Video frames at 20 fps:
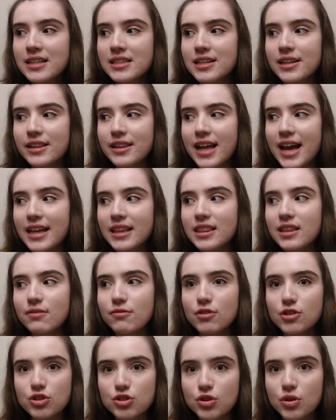to let the
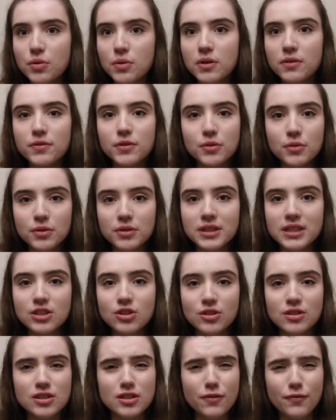result of an
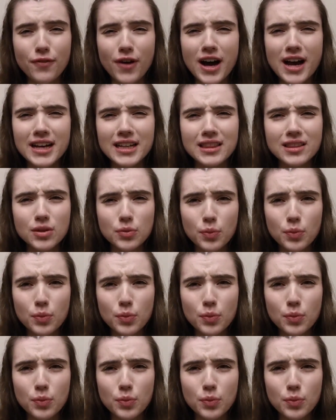audition define